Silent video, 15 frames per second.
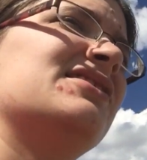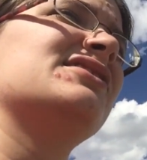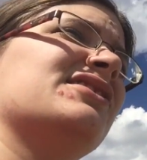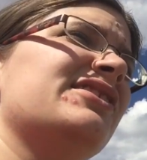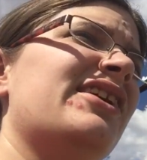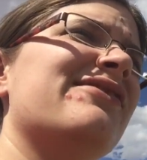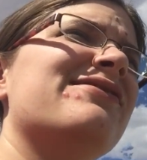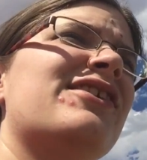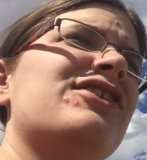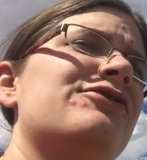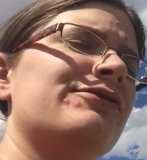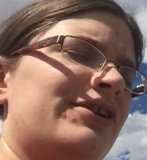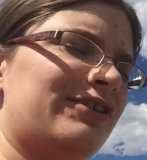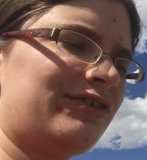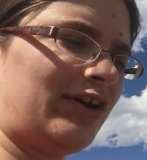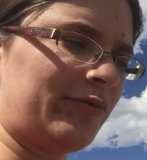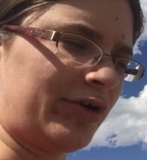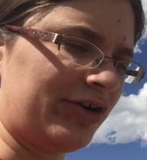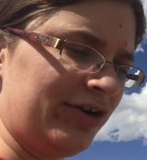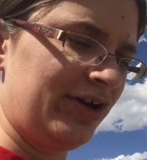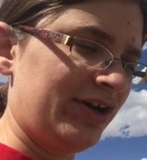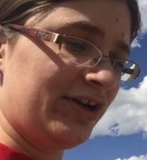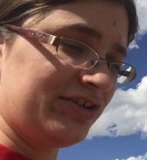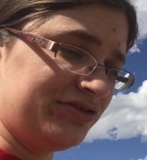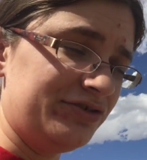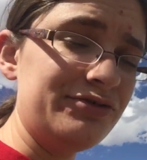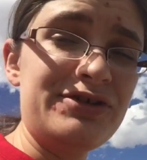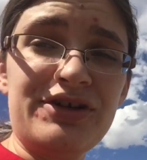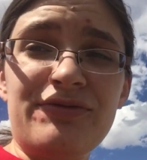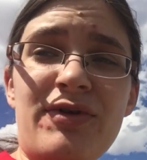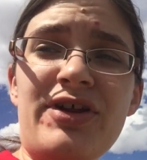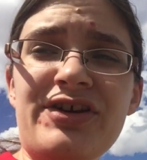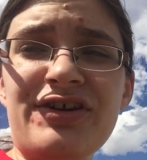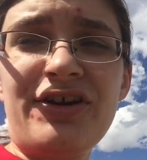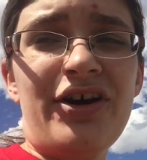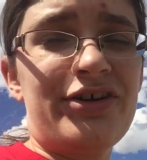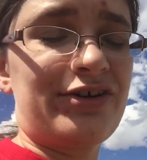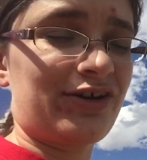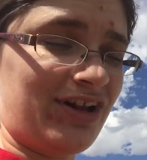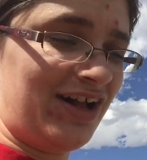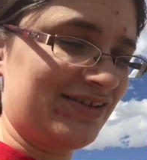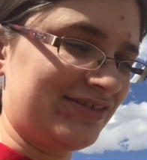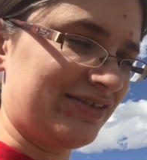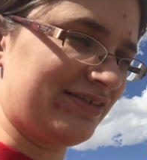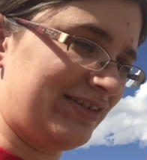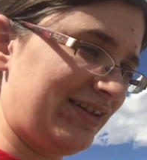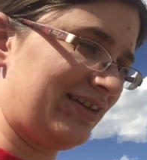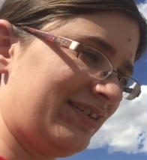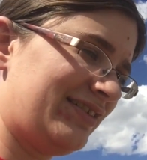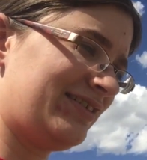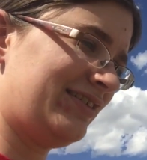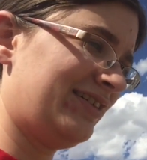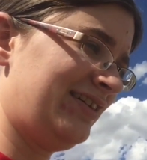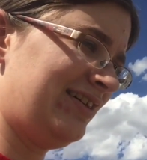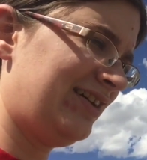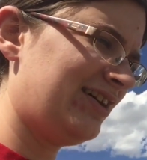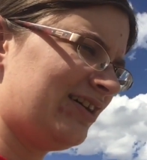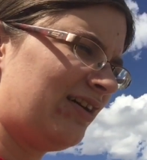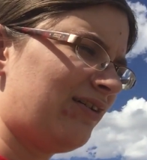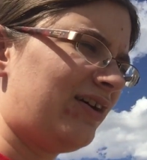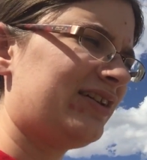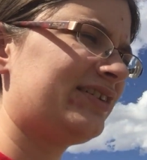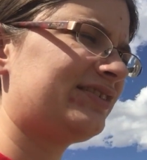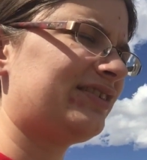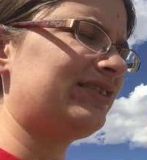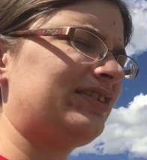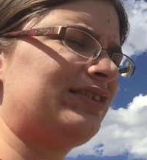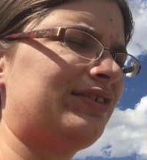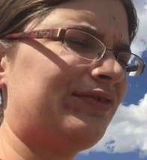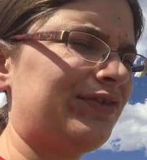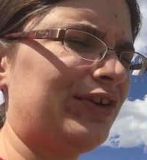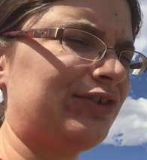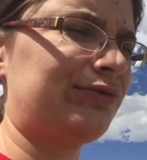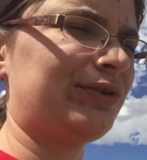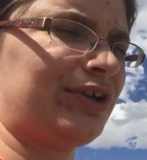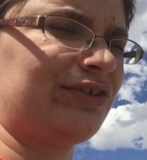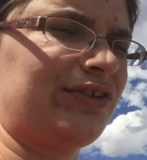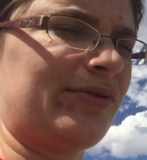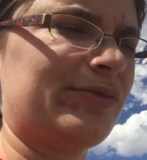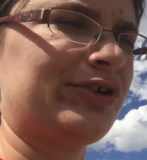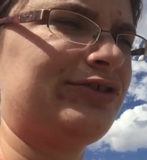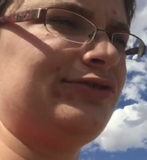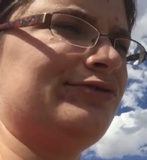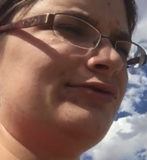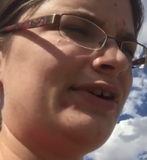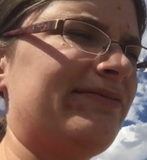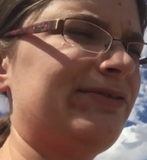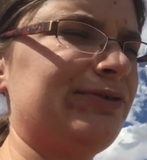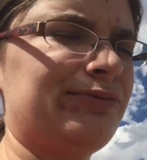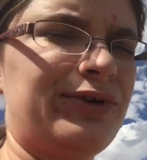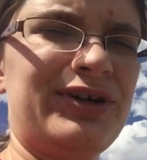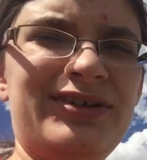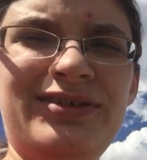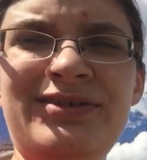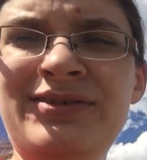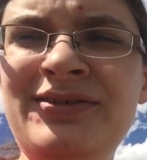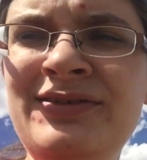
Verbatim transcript: so yeah, first week of summer. You did really good on your classes. At least this is the first week of summer to everyone